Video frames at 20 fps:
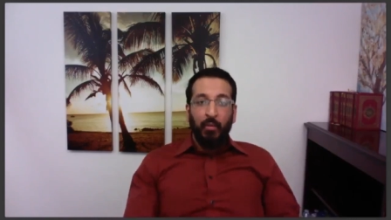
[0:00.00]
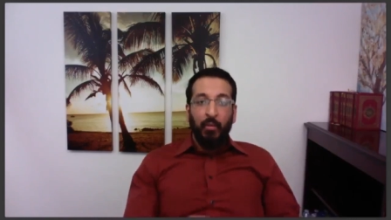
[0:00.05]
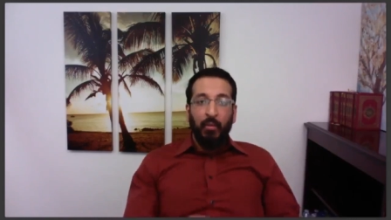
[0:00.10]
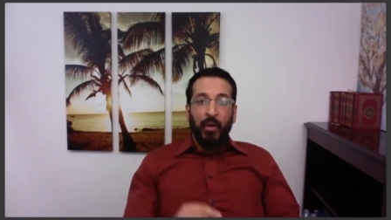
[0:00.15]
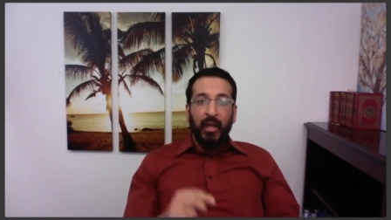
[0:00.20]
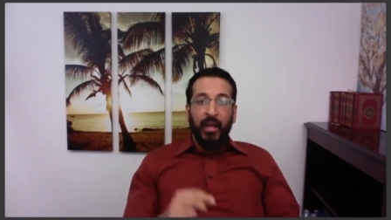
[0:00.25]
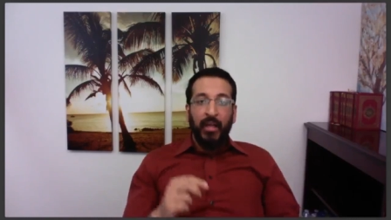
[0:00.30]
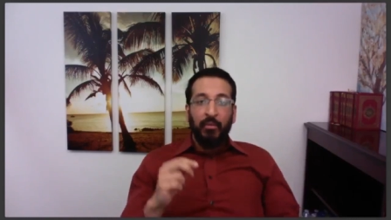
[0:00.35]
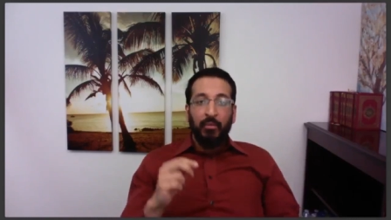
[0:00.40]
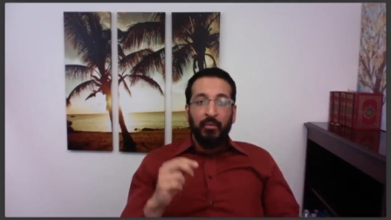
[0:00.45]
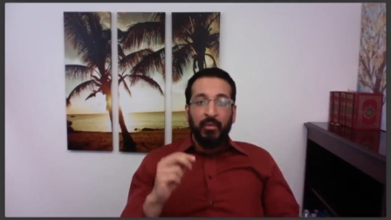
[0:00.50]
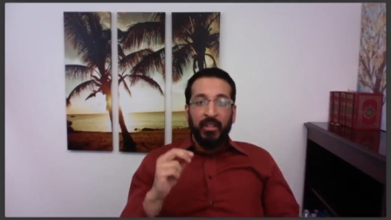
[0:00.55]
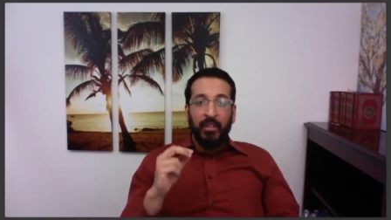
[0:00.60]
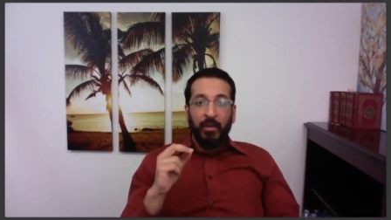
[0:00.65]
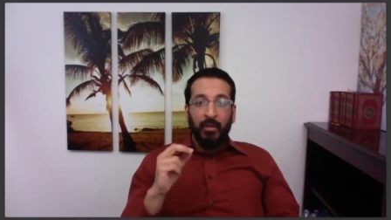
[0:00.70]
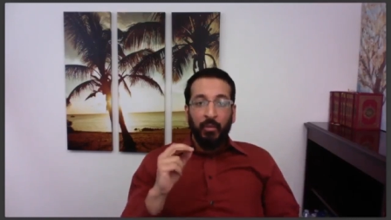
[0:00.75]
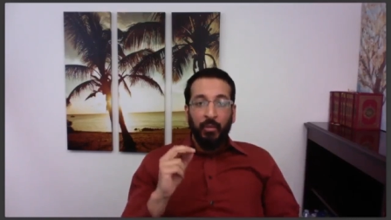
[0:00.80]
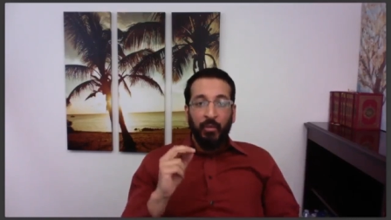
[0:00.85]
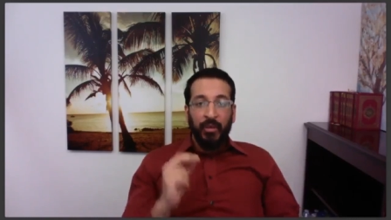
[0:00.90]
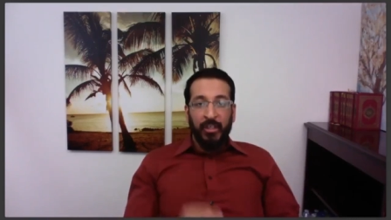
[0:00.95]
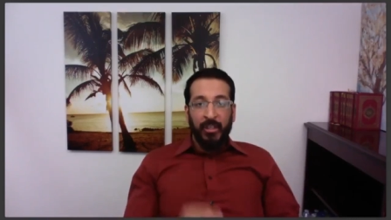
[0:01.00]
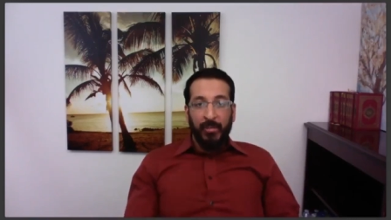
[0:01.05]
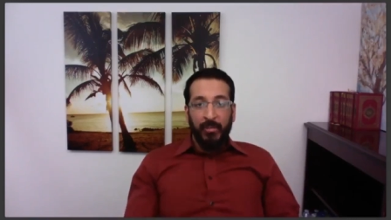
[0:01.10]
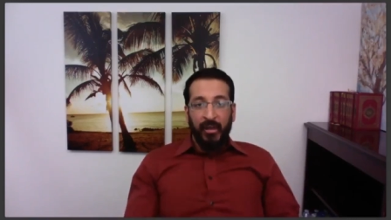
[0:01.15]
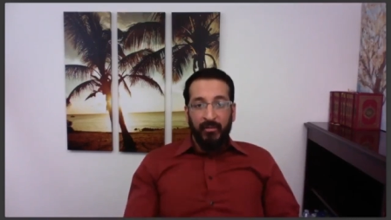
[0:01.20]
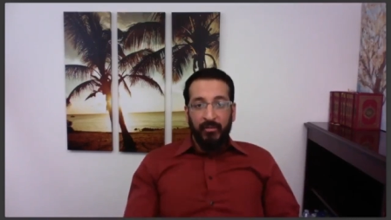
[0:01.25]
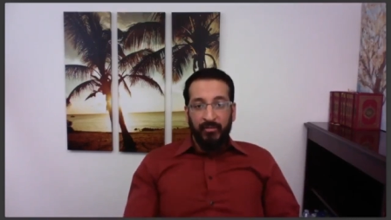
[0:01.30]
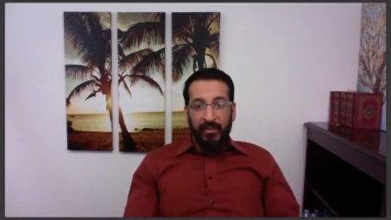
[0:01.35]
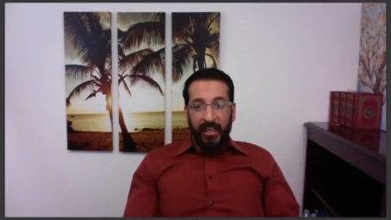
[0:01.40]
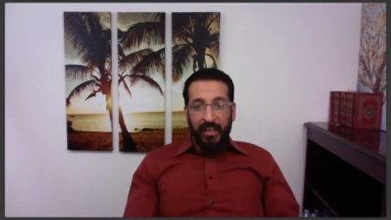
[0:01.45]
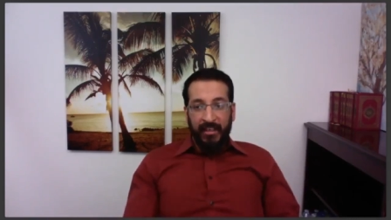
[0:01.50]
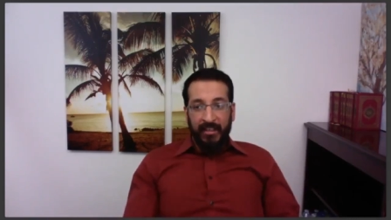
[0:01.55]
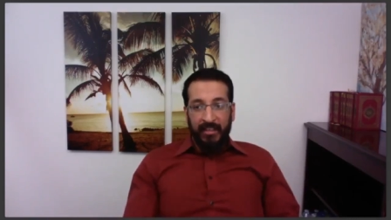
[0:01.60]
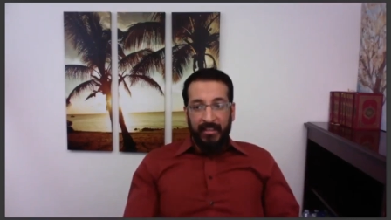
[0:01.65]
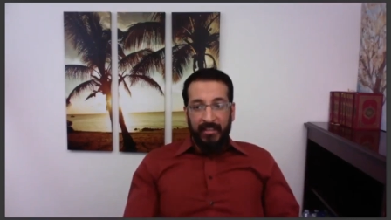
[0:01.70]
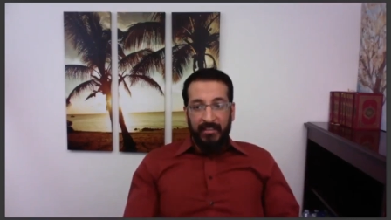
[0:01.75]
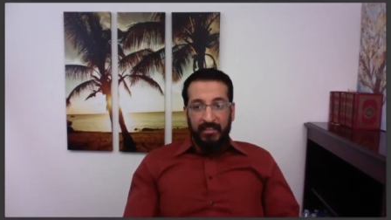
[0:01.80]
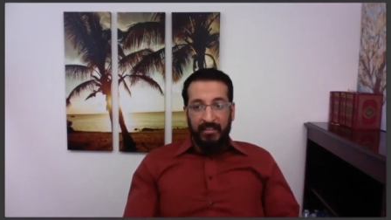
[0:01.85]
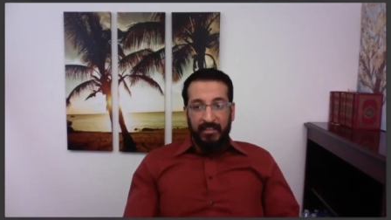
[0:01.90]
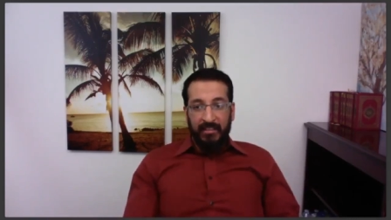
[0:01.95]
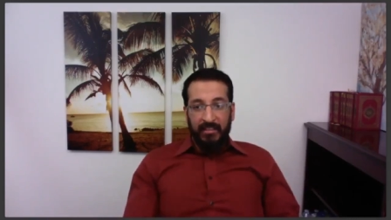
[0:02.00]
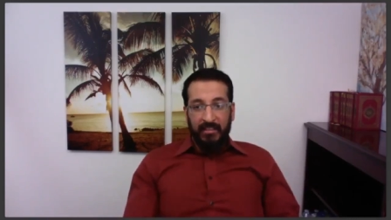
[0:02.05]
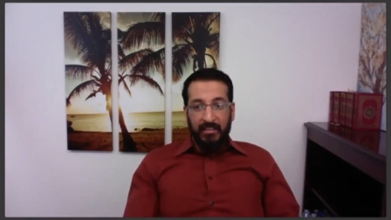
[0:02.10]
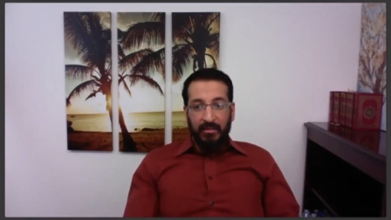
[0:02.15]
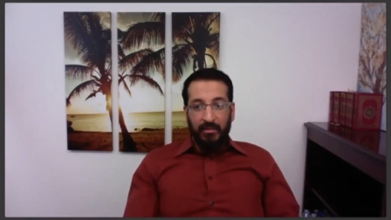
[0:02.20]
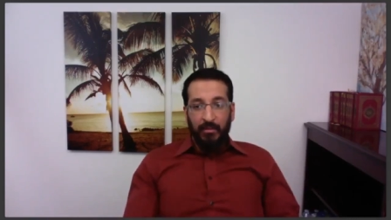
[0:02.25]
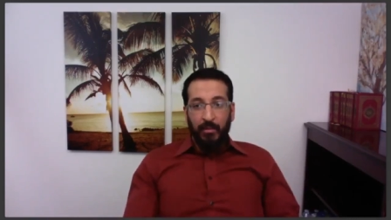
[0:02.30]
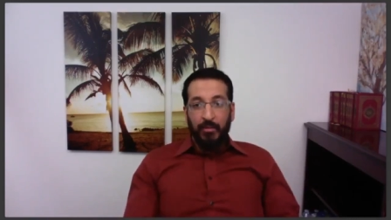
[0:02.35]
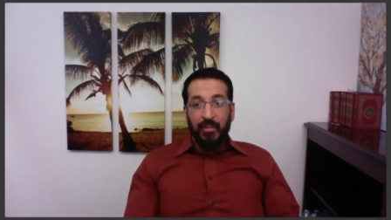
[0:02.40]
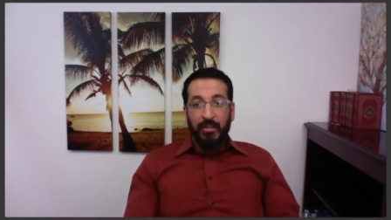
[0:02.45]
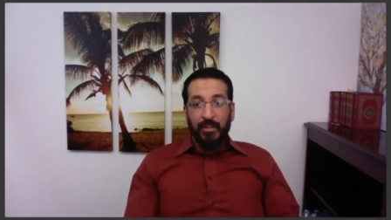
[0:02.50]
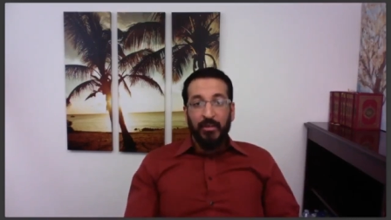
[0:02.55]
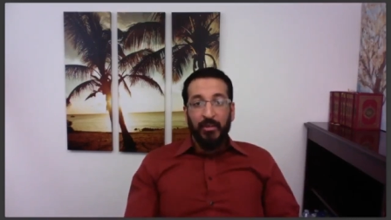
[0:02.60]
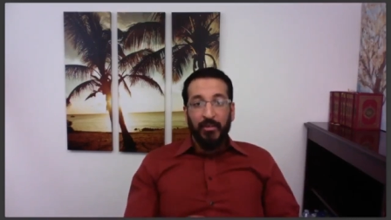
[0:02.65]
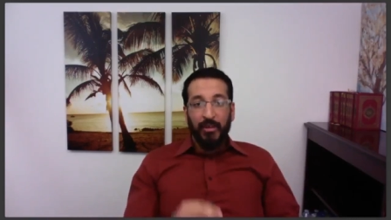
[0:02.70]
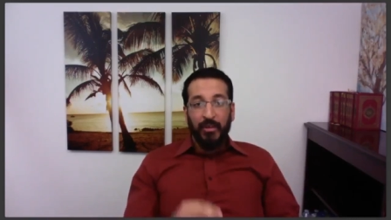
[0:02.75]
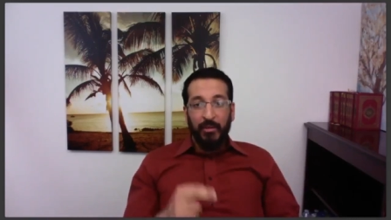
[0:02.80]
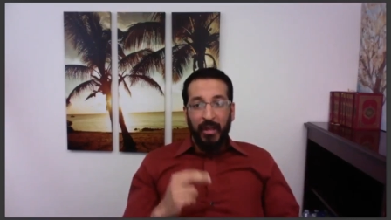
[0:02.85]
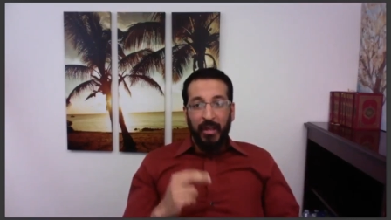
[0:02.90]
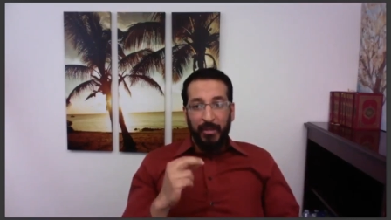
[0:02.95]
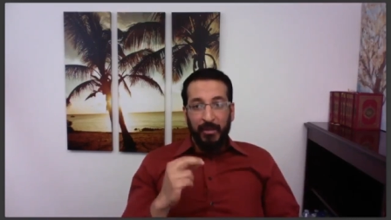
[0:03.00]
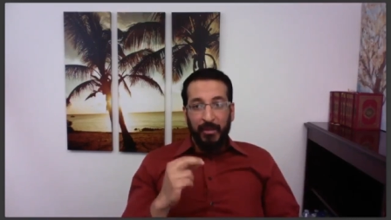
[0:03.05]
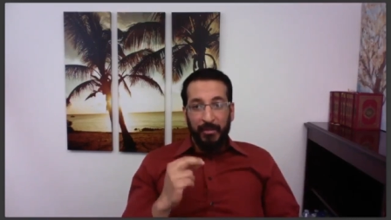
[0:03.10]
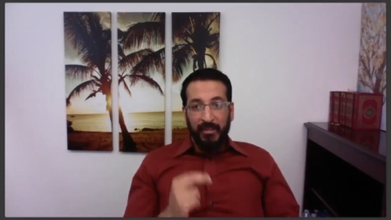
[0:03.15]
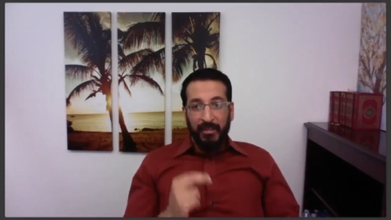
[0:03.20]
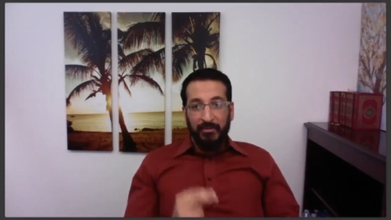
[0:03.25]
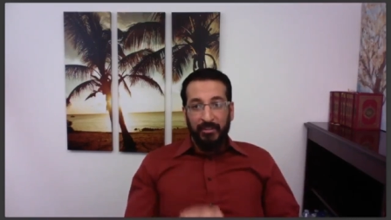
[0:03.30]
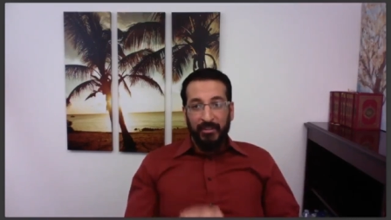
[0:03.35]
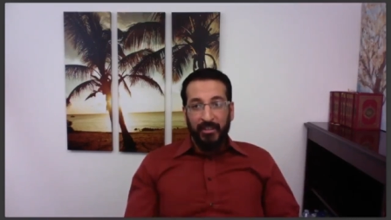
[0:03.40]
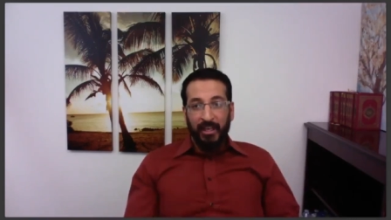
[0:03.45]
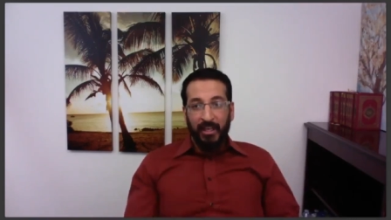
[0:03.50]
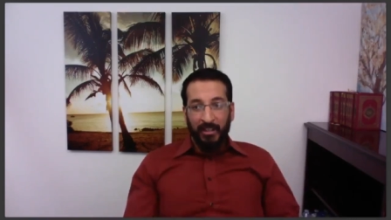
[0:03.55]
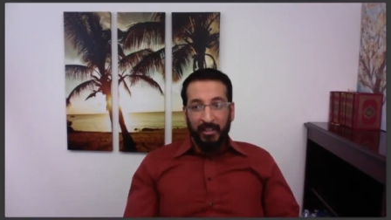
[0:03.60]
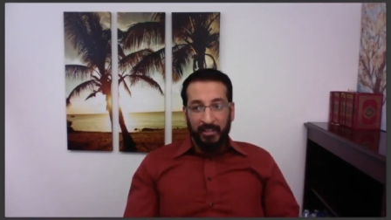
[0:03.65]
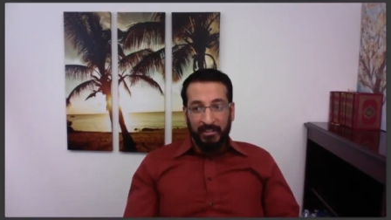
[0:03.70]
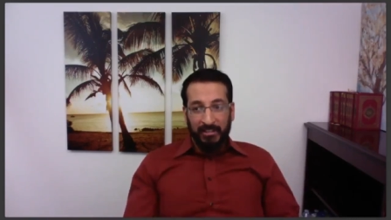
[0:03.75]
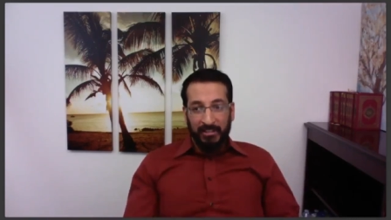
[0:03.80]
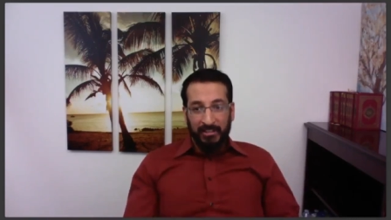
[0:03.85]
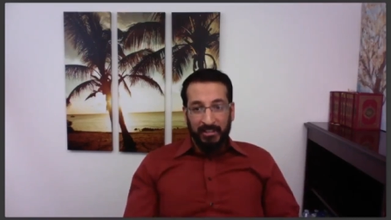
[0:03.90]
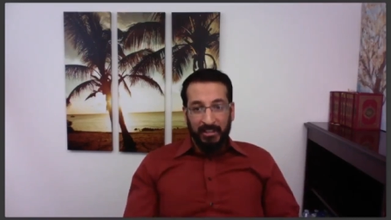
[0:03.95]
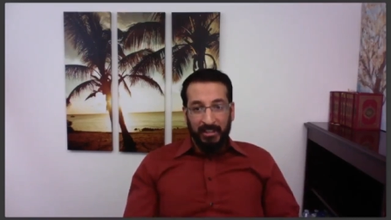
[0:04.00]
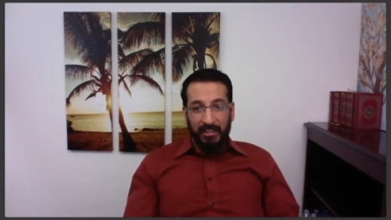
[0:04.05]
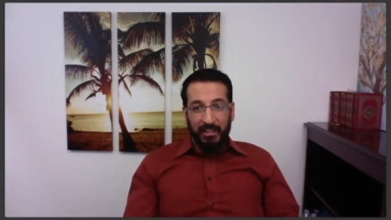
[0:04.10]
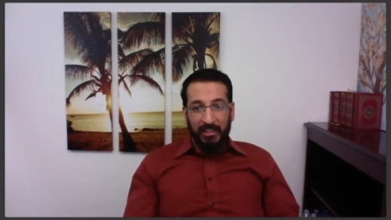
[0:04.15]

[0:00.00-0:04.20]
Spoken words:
when we are worried about finances, when we don't know how to pay for college,